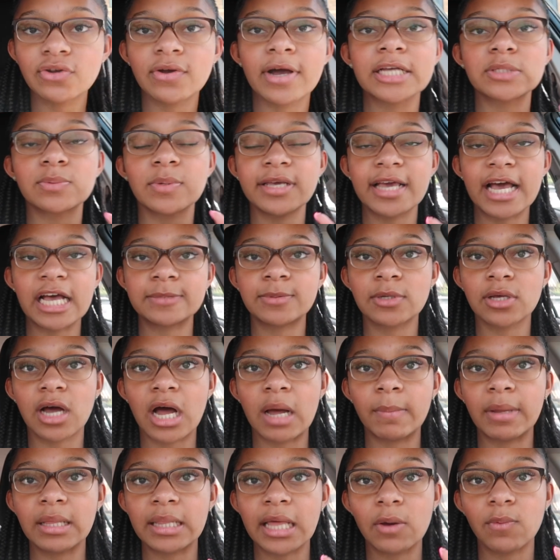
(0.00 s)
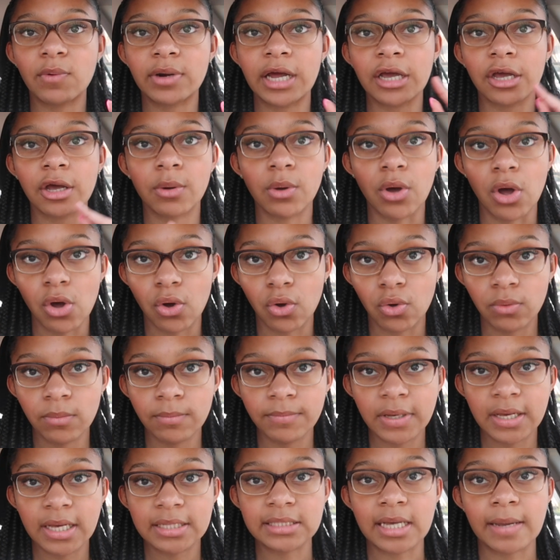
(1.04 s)
you guys what Yasmin got me like when I go
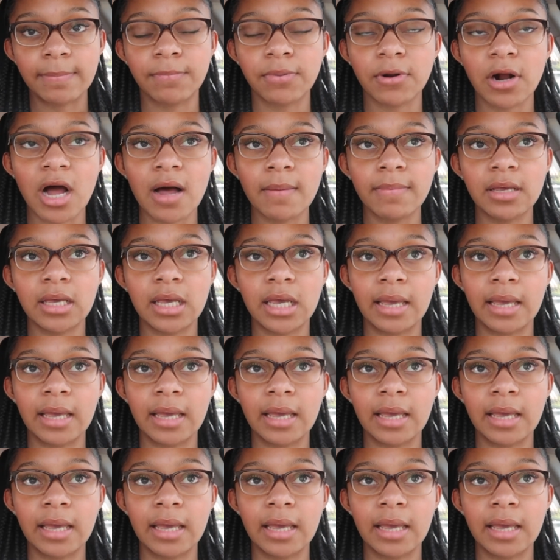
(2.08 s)
home because I probably